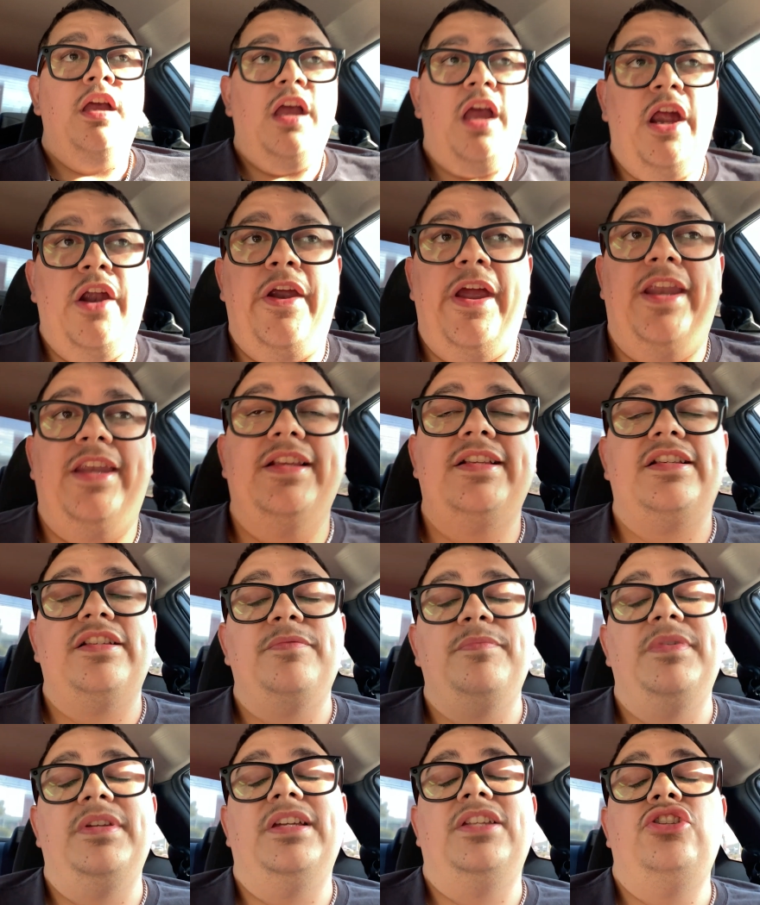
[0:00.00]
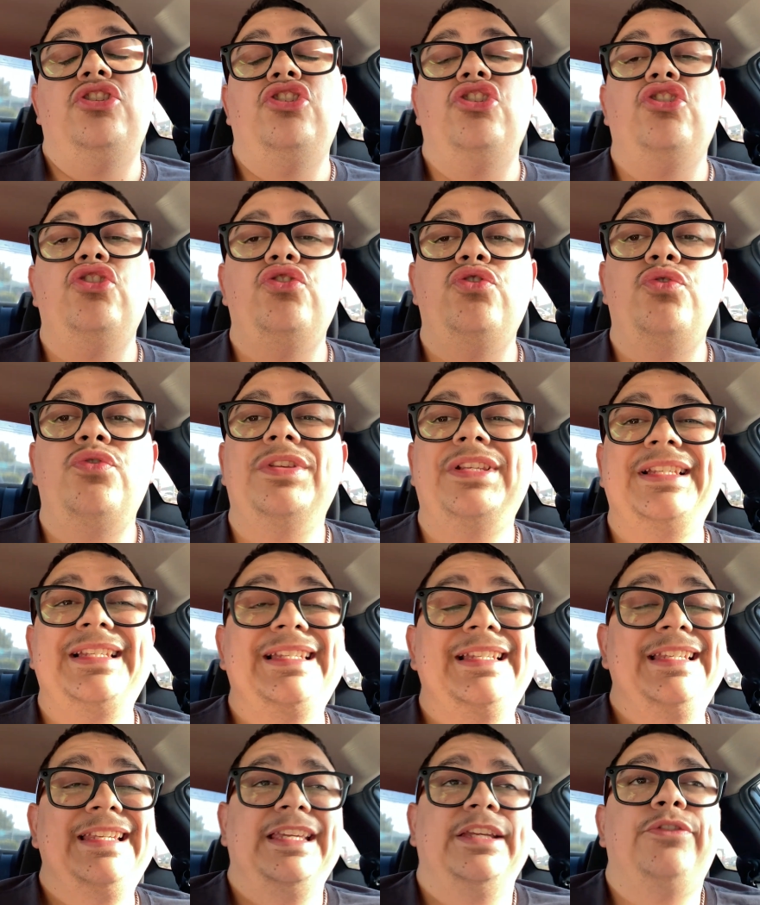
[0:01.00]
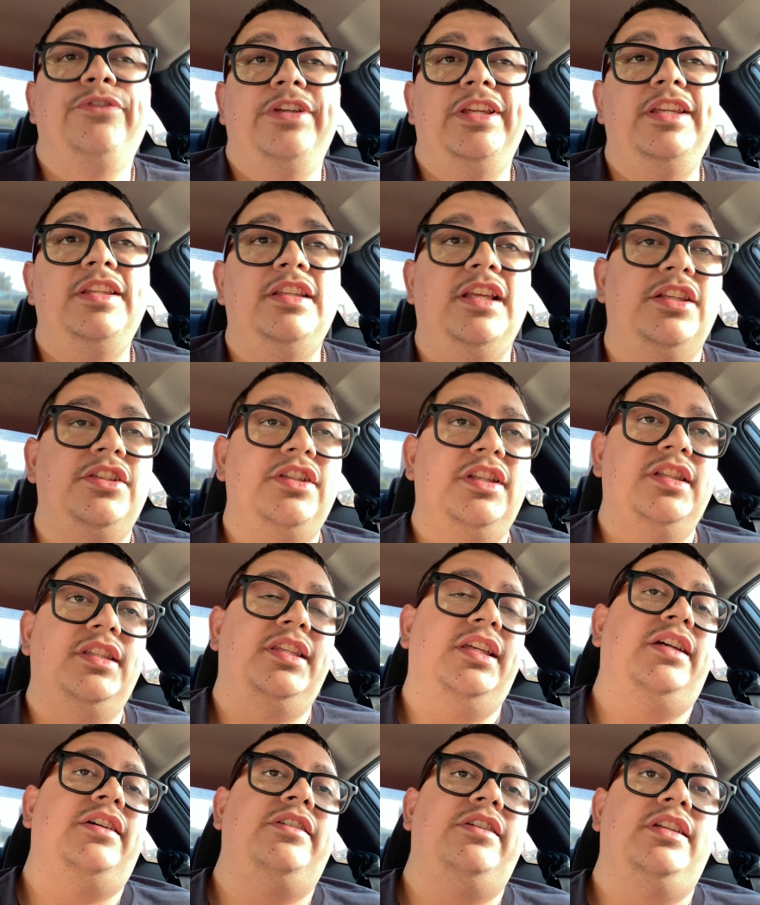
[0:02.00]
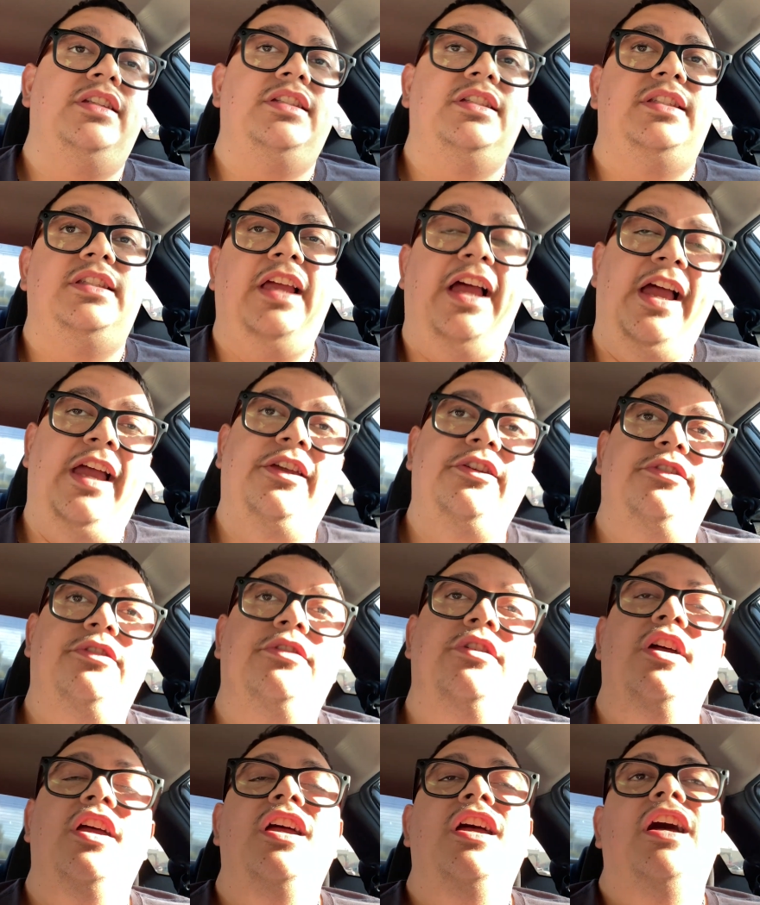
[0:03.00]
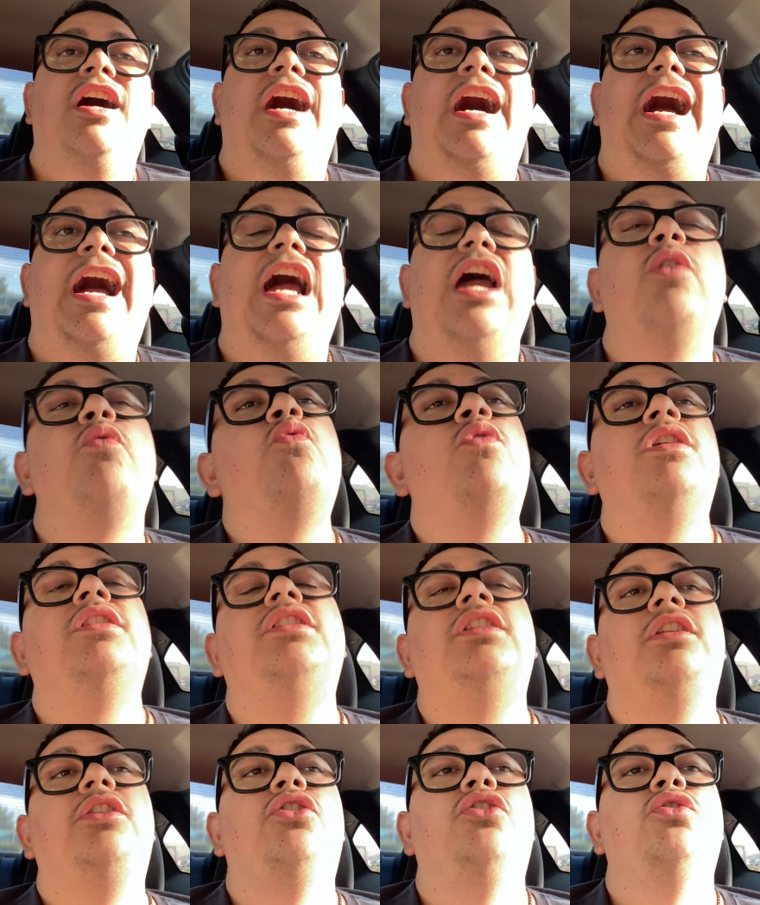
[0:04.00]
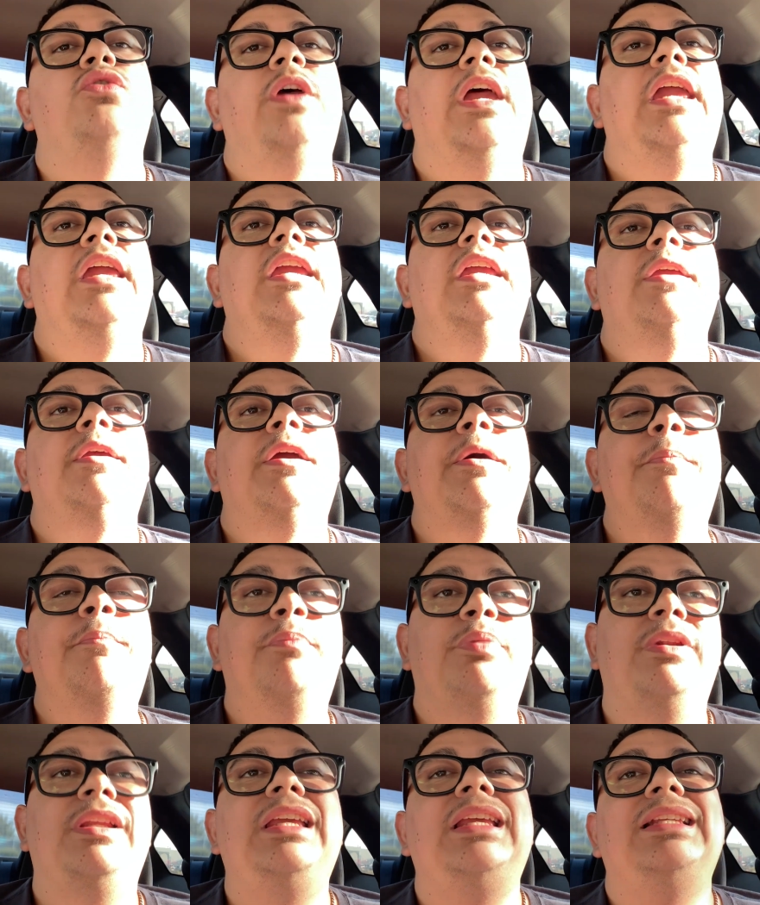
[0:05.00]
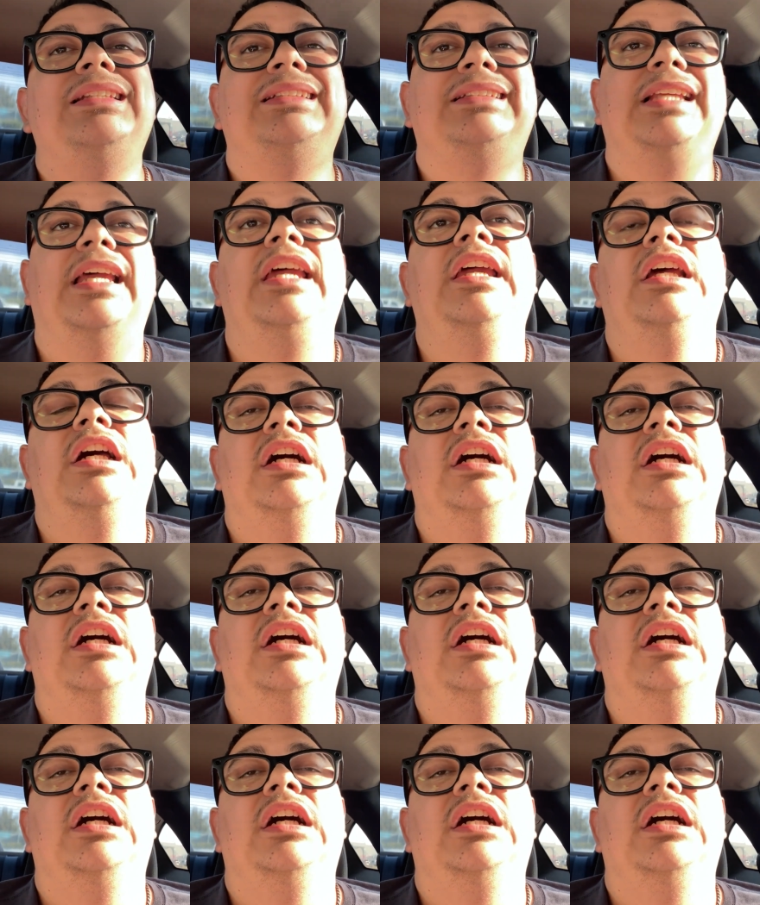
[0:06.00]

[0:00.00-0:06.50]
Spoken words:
All right, this is going to be a new series, as you can tell in the title. I want to do a complete set